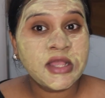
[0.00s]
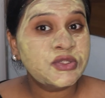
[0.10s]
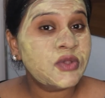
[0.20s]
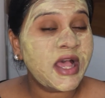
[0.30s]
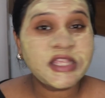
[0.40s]

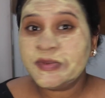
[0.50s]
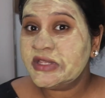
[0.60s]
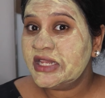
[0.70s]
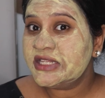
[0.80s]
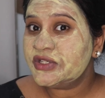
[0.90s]
So as per
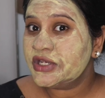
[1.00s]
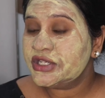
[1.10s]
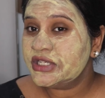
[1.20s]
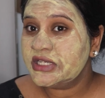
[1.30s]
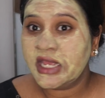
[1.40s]
the
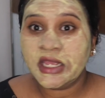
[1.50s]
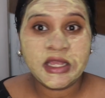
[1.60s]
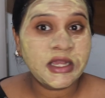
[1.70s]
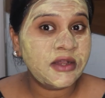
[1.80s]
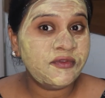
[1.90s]
instruction, I
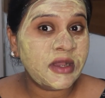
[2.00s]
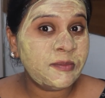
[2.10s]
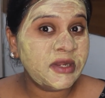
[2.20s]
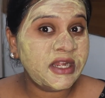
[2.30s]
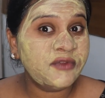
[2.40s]
have
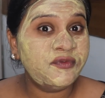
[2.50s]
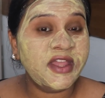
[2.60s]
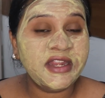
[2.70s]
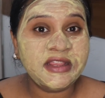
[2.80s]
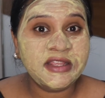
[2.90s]
applied a
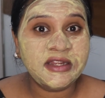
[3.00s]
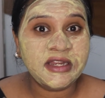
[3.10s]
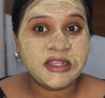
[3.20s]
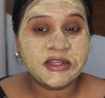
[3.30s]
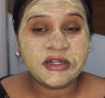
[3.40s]
very
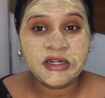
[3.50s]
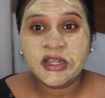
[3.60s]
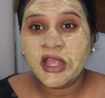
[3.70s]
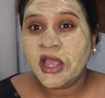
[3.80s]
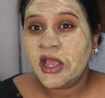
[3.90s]
thin layer.
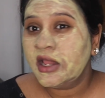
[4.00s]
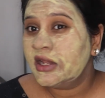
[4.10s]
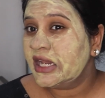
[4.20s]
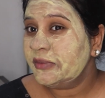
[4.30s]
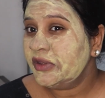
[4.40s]

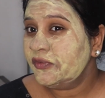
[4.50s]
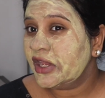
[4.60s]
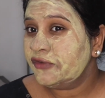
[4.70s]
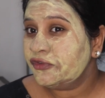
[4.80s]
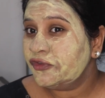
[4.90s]
Let me
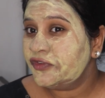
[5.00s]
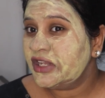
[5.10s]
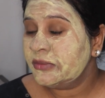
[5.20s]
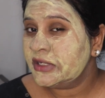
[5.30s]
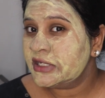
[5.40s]
wait for
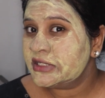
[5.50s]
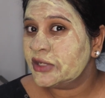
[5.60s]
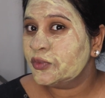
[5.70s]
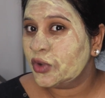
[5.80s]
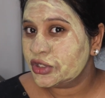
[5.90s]
15 minutes
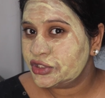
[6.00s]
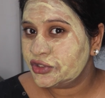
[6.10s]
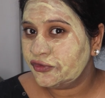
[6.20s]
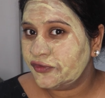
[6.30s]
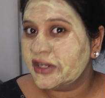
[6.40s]
and wash it
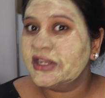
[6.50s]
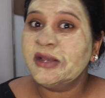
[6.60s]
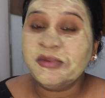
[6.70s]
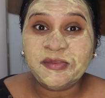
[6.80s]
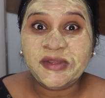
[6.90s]
off and
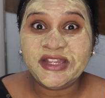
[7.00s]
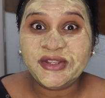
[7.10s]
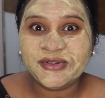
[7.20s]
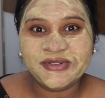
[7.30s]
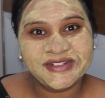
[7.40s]
come and
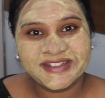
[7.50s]
meet you.